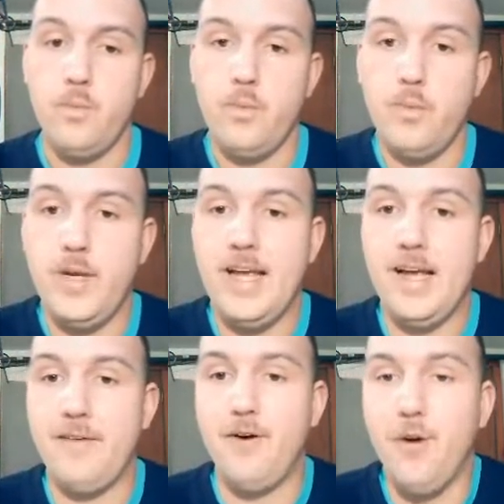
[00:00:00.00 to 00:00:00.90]
We
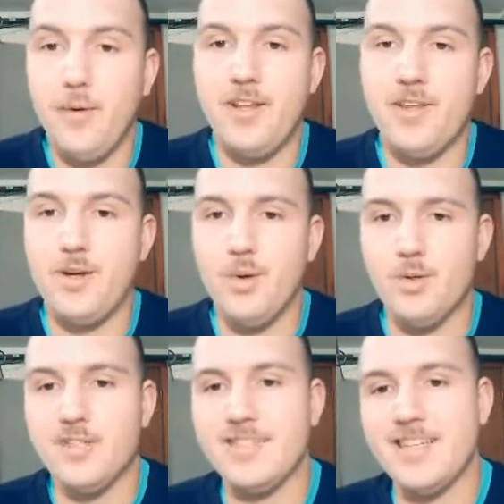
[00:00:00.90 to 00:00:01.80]
have one of the
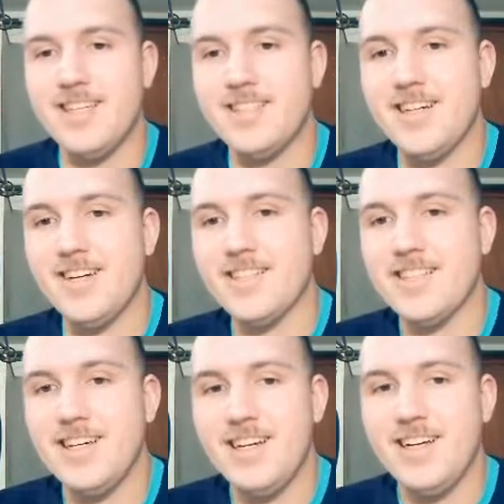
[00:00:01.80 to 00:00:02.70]
coolest legendaries.
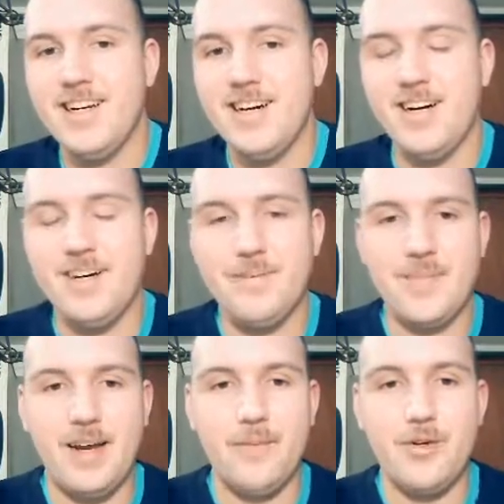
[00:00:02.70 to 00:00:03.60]

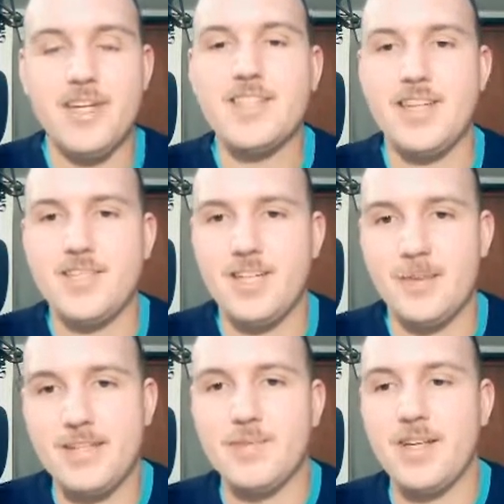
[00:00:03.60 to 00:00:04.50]
I'm really excited to talk
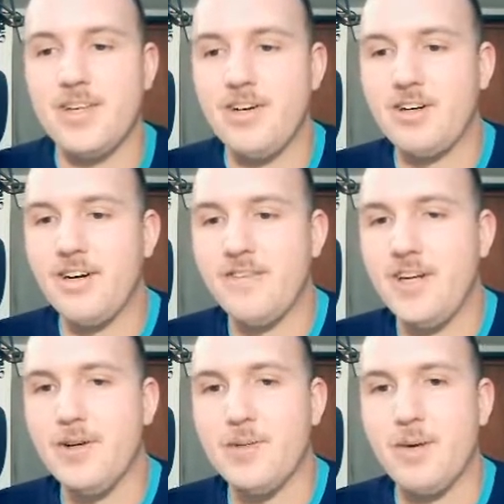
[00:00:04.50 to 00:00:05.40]
about this in my Theorycraft
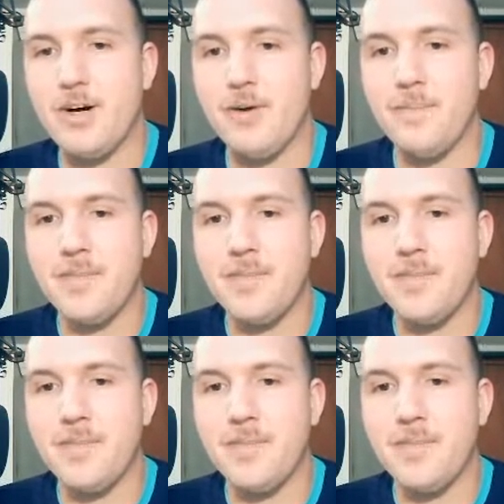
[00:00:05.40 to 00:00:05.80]
video tomorrow.